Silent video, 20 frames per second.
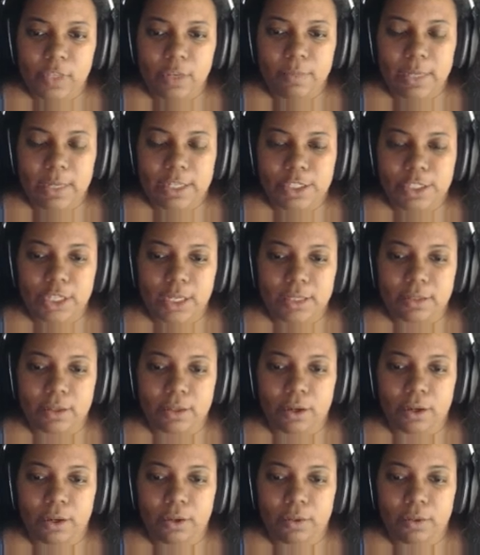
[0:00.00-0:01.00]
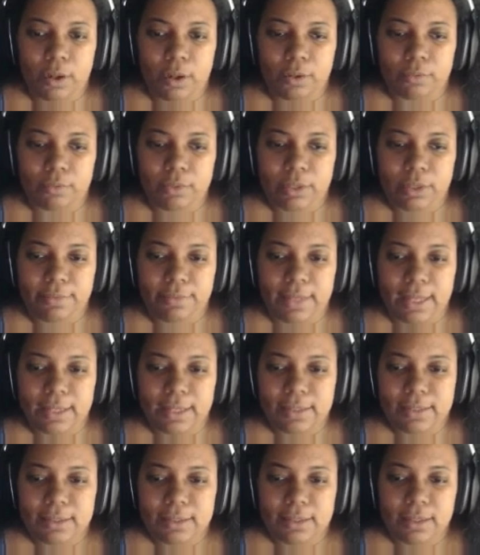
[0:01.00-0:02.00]
My chest hurt on
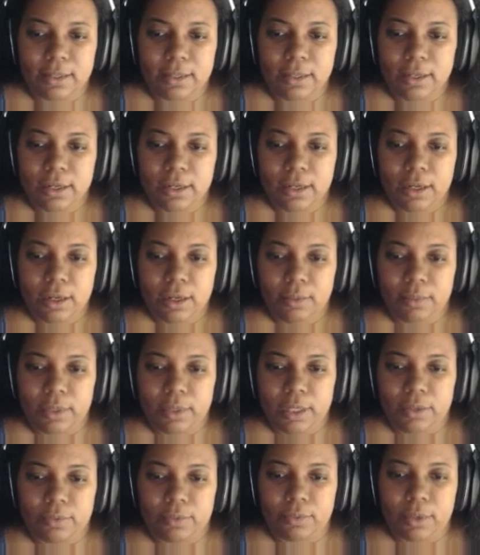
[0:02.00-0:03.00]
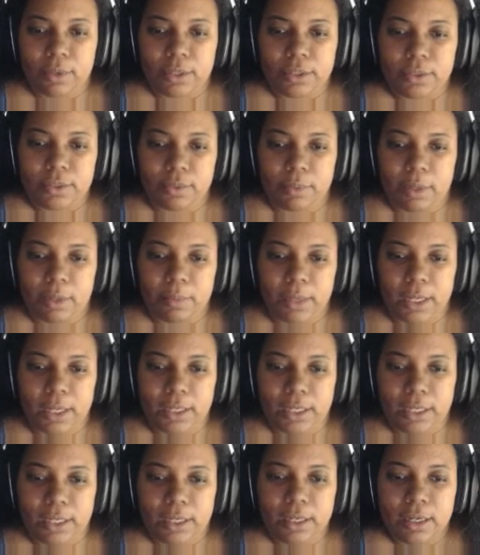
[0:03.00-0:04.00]
reflex. Blood rushed through my
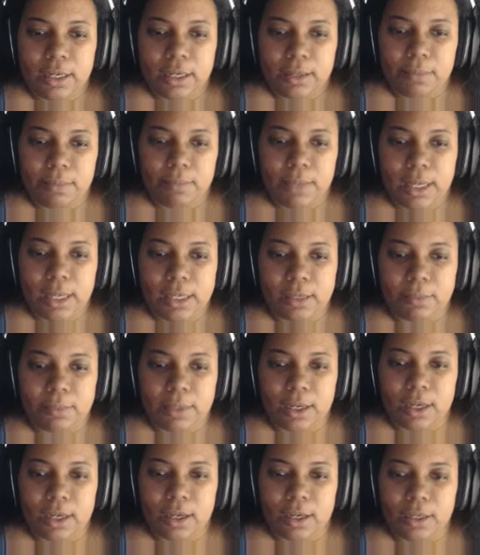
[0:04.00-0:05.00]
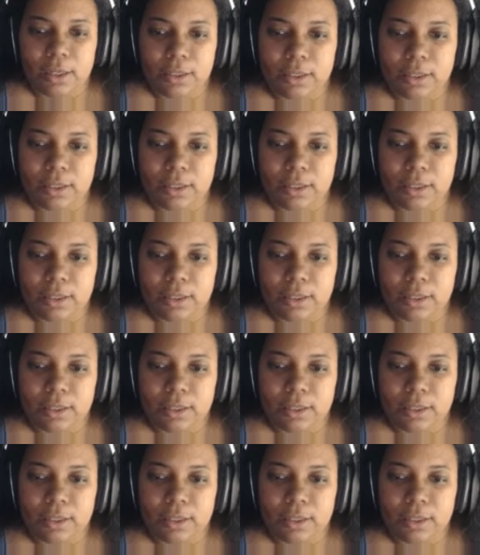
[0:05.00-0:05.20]
body, making me hot.